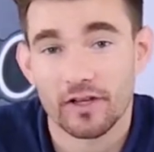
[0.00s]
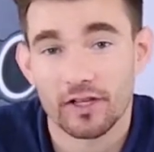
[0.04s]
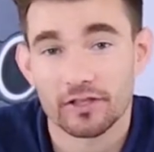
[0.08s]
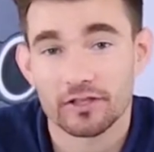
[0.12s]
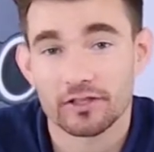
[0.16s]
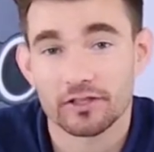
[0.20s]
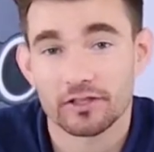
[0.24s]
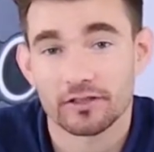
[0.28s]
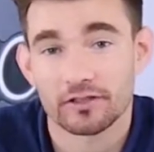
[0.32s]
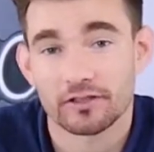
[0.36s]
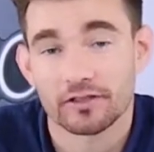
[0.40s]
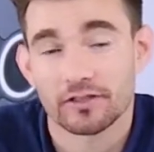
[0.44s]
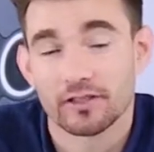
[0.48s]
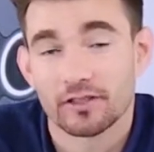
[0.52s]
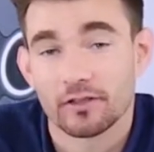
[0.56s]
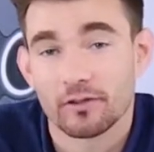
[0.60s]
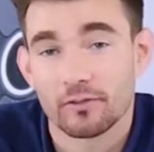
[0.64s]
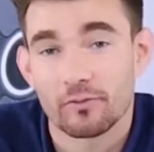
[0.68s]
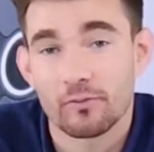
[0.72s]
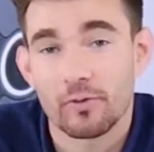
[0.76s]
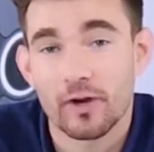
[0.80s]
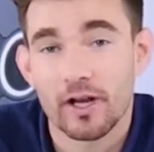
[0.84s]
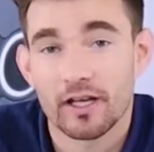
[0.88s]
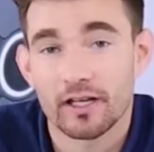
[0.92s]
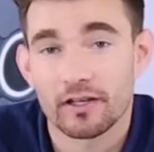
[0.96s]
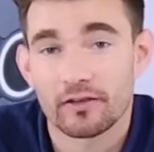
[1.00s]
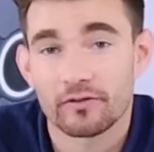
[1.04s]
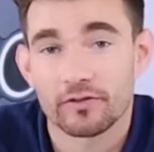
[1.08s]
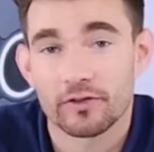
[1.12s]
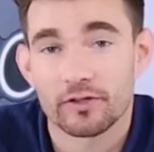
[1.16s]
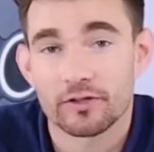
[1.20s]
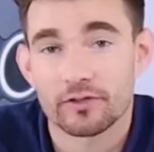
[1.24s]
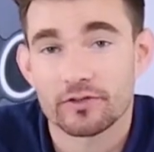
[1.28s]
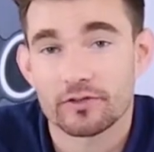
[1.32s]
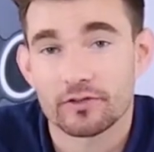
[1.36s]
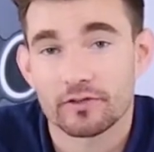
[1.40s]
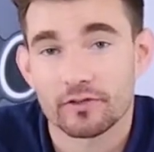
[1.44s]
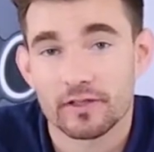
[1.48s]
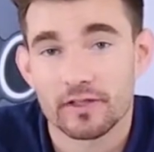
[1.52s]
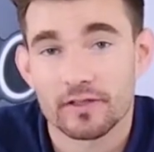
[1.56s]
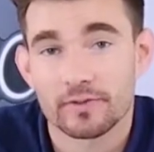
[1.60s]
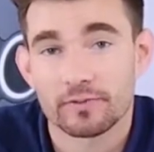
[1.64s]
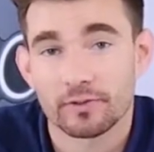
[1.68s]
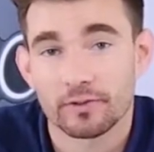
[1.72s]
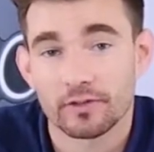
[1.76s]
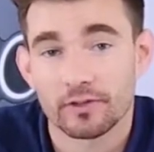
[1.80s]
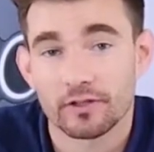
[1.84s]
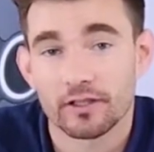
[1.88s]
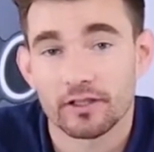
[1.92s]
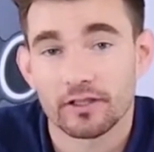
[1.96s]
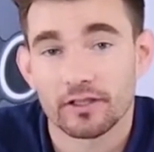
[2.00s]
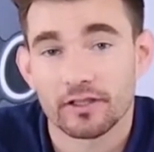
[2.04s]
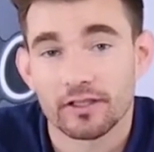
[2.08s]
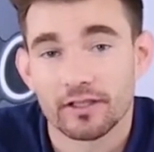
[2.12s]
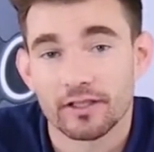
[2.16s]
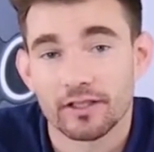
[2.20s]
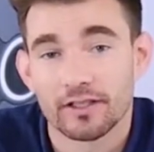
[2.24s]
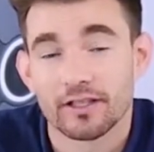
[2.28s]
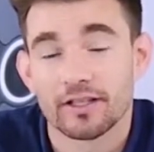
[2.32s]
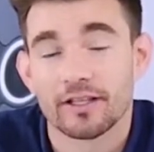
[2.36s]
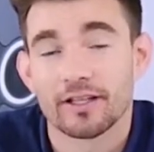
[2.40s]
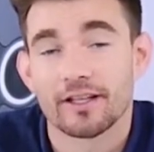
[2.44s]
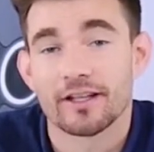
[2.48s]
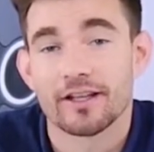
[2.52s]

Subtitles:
function waiting for you to explore.